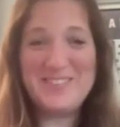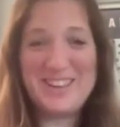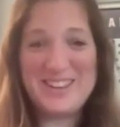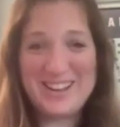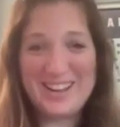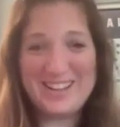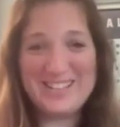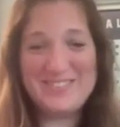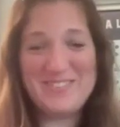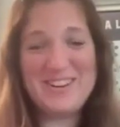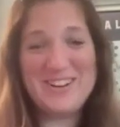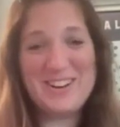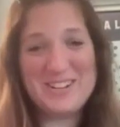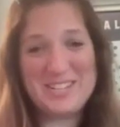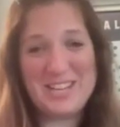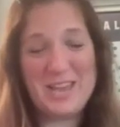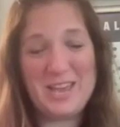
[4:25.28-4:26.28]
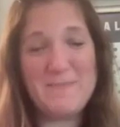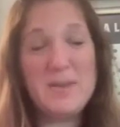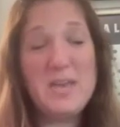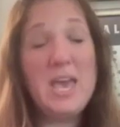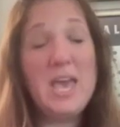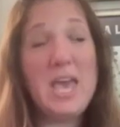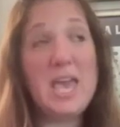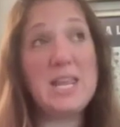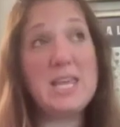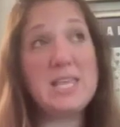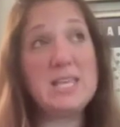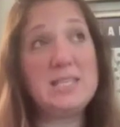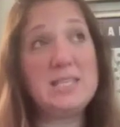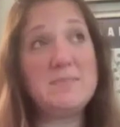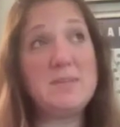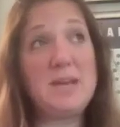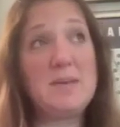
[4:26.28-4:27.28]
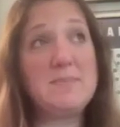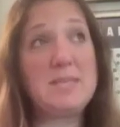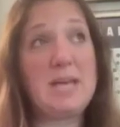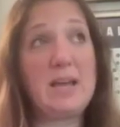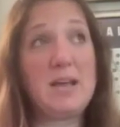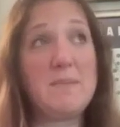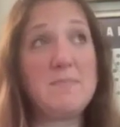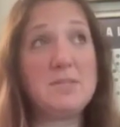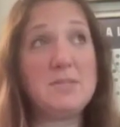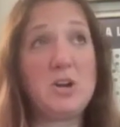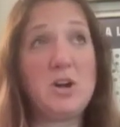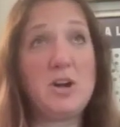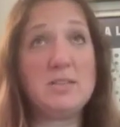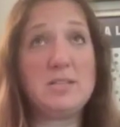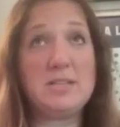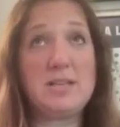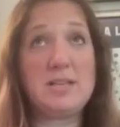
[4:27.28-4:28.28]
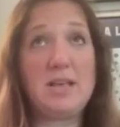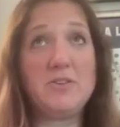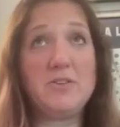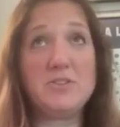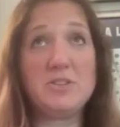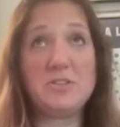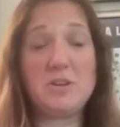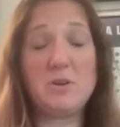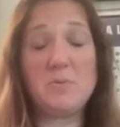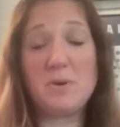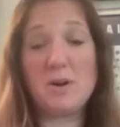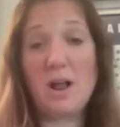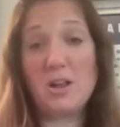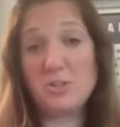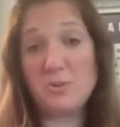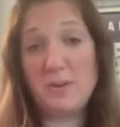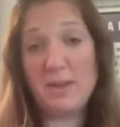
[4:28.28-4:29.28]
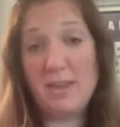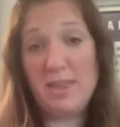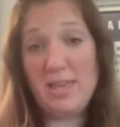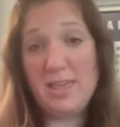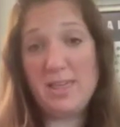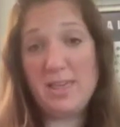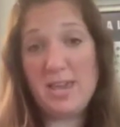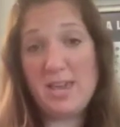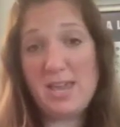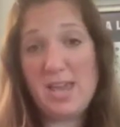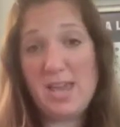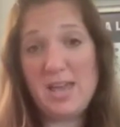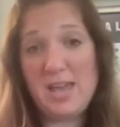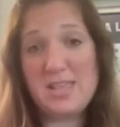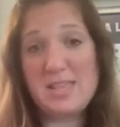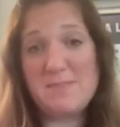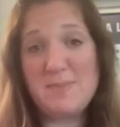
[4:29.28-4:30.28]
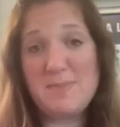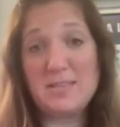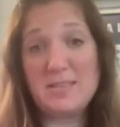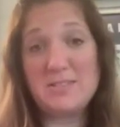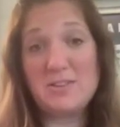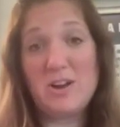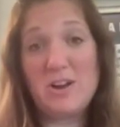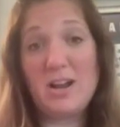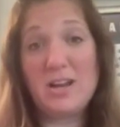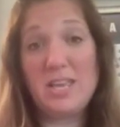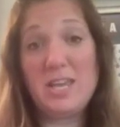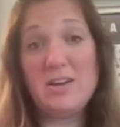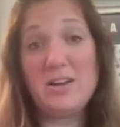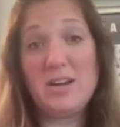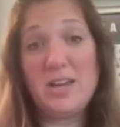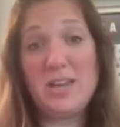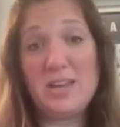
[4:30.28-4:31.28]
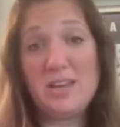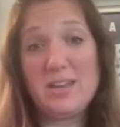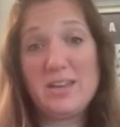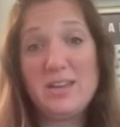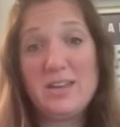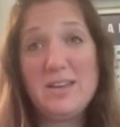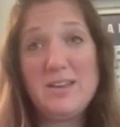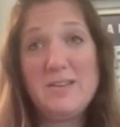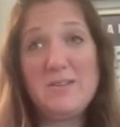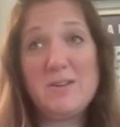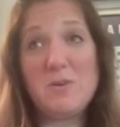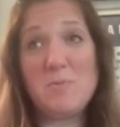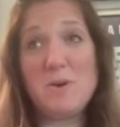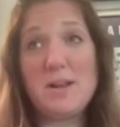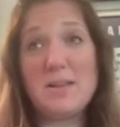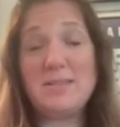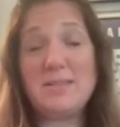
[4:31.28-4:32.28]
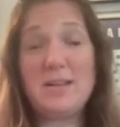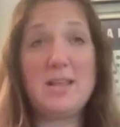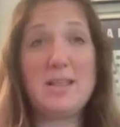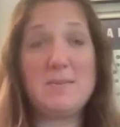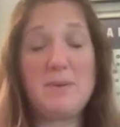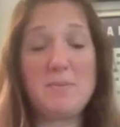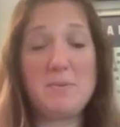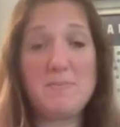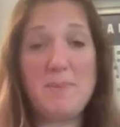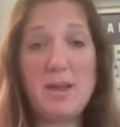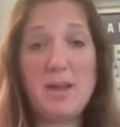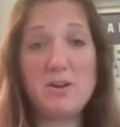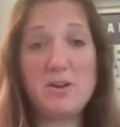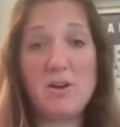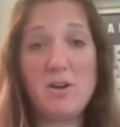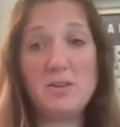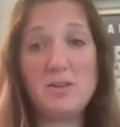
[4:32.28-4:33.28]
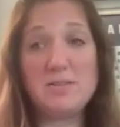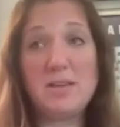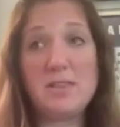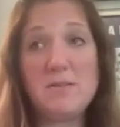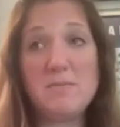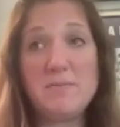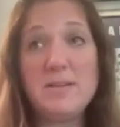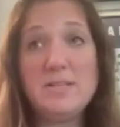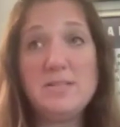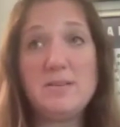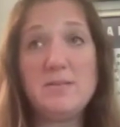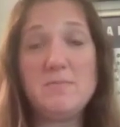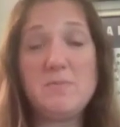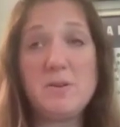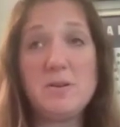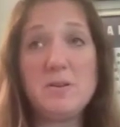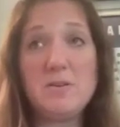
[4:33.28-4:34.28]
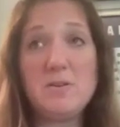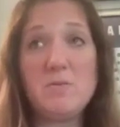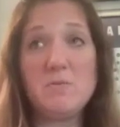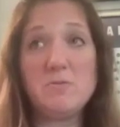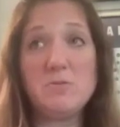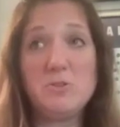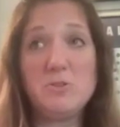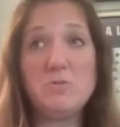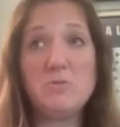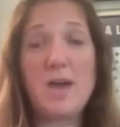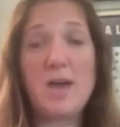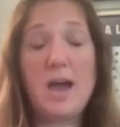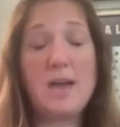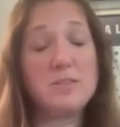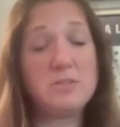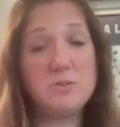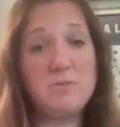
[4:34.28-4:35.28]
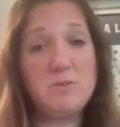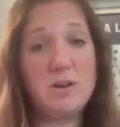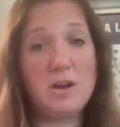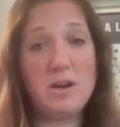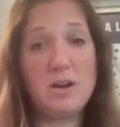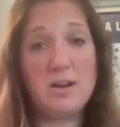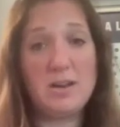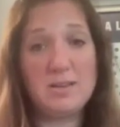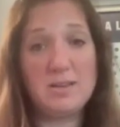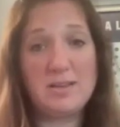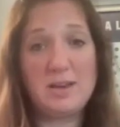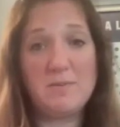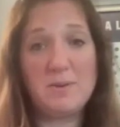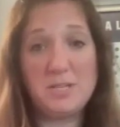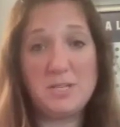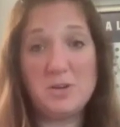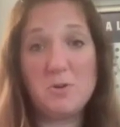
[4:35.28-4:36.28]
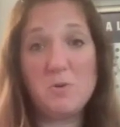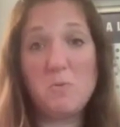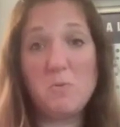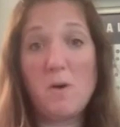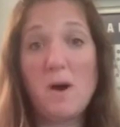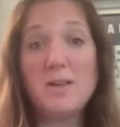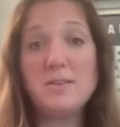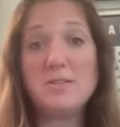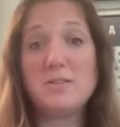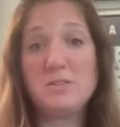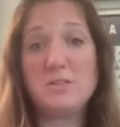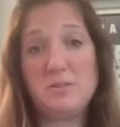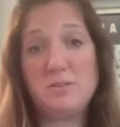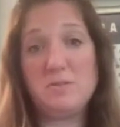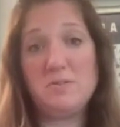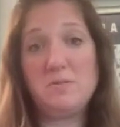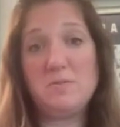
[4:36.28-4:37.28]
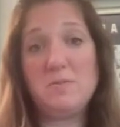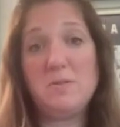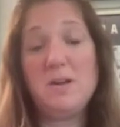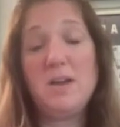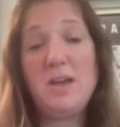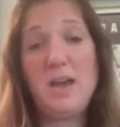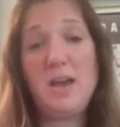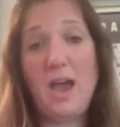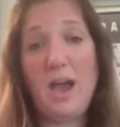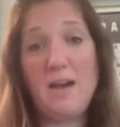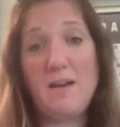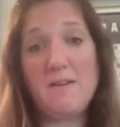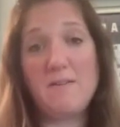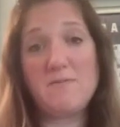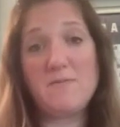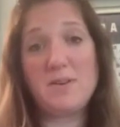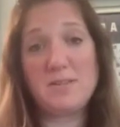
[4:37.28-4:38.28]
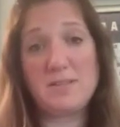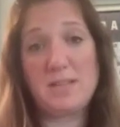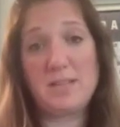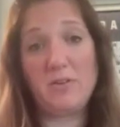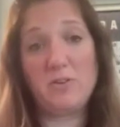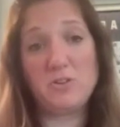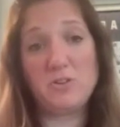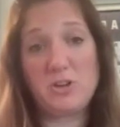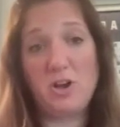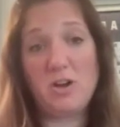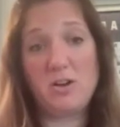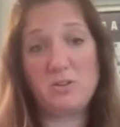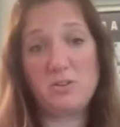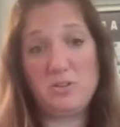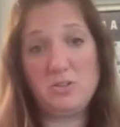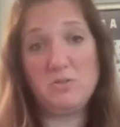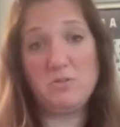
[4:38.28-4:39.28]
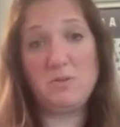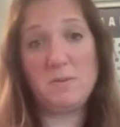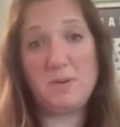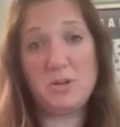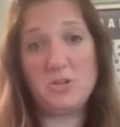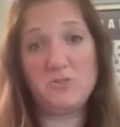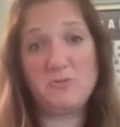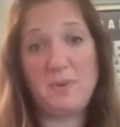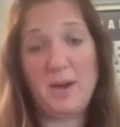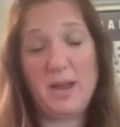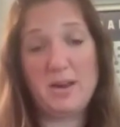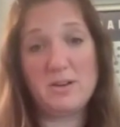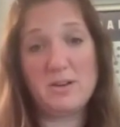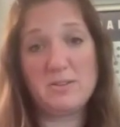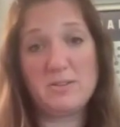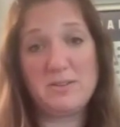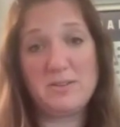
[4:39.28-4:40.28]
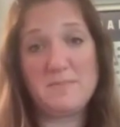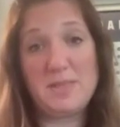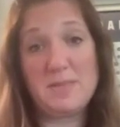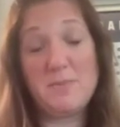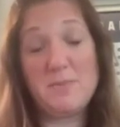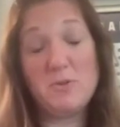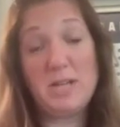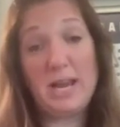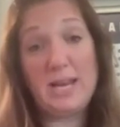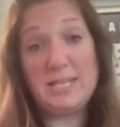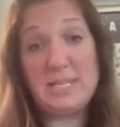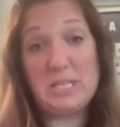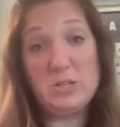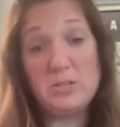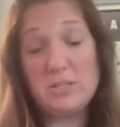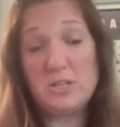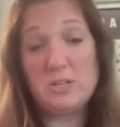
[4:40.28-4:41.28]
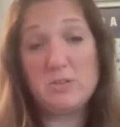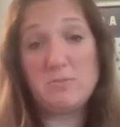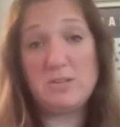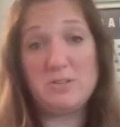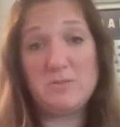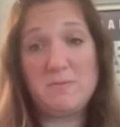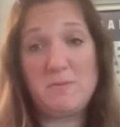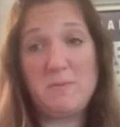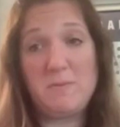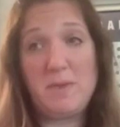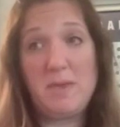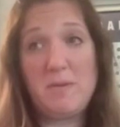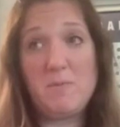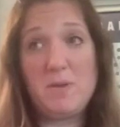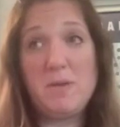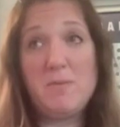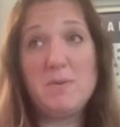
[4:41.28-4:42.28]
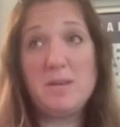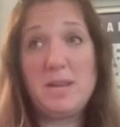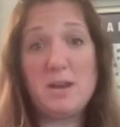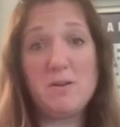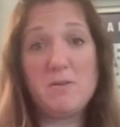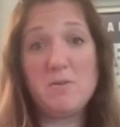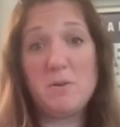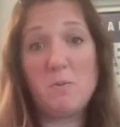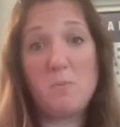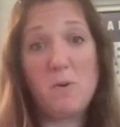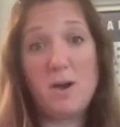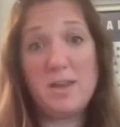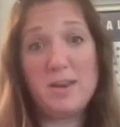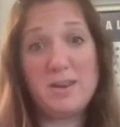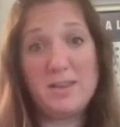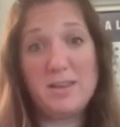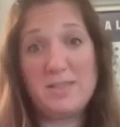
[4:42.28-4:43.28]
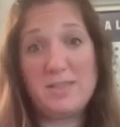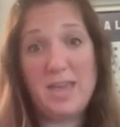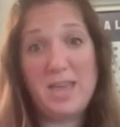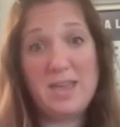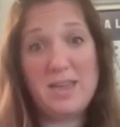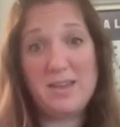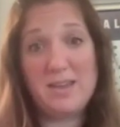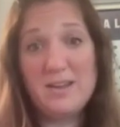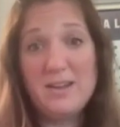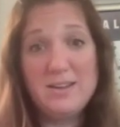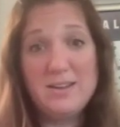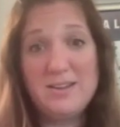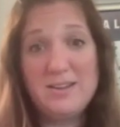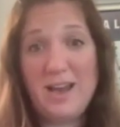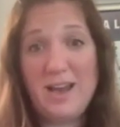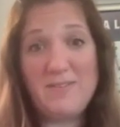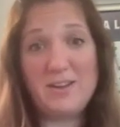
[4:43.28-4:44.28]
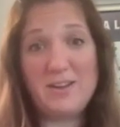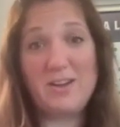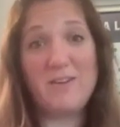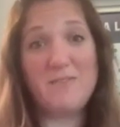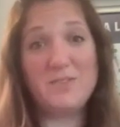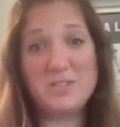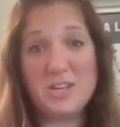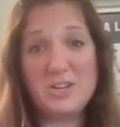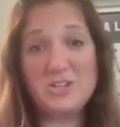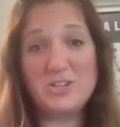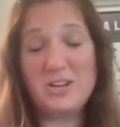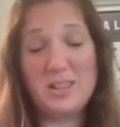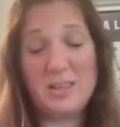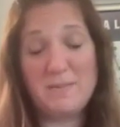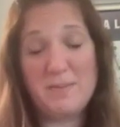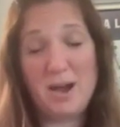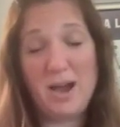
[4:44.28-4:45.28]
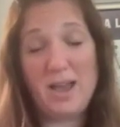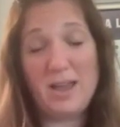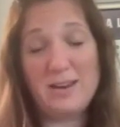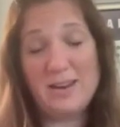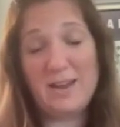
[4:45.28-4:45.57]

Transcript: Spend our time. And I think sometimes that comes across to sellers as though we're not doing anything, and because they're not hearing, we're not setting them up with buyer calls. And the reason we don't do that sooner is that we don't want to have a seller talk to a bunch of buyers. I mean, the most ideal situation would be we would narrow to one and they have that conversation and they buy.